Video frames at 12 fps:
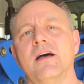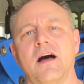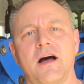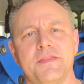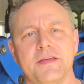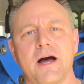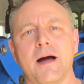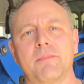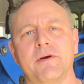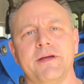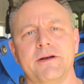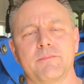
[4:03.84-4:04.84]
on the
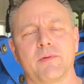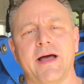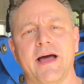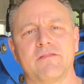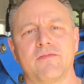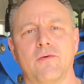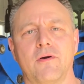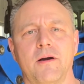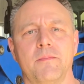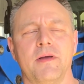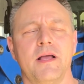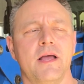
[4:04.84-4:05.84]
operator
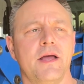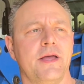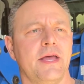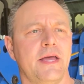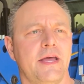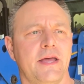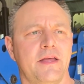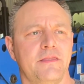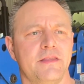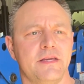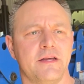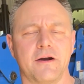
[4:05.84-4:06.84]
platform and
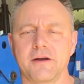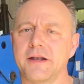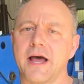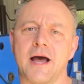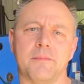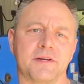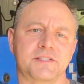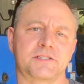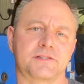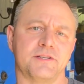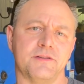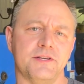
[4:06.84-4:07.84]
the
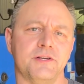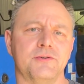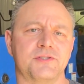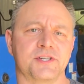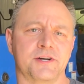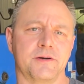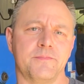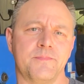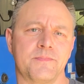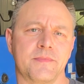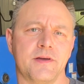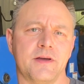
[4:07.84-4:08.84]
ergonomics to the user.
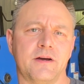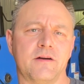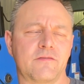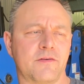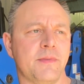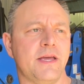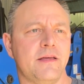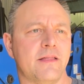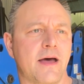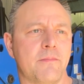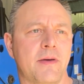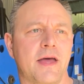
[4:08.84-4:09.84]
For me,
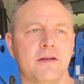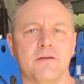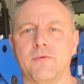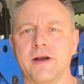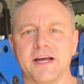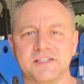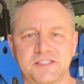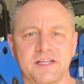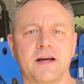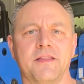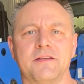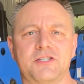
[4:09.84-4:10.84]
that meant when I sit
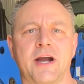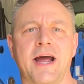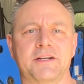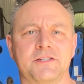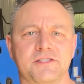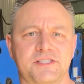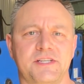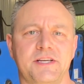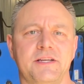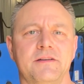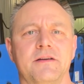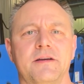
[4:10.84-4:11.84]
on the tractor
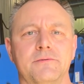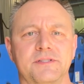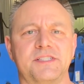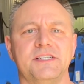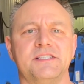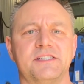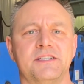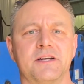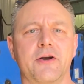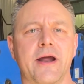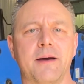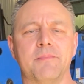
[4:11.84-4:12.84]
seat, it was easy to
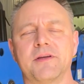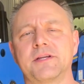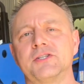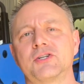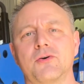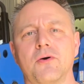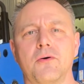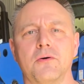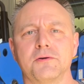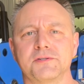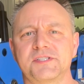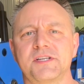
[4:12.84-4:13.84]
grab the
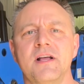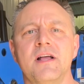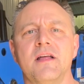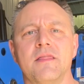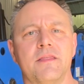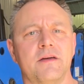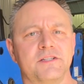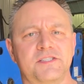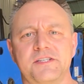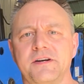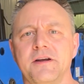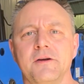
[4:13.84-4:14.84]
controls, the
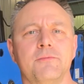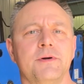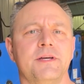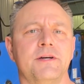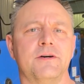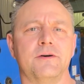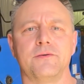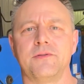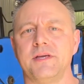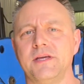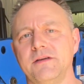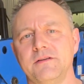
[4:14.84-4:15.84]
steering wheel,
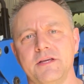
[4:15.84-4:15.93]
the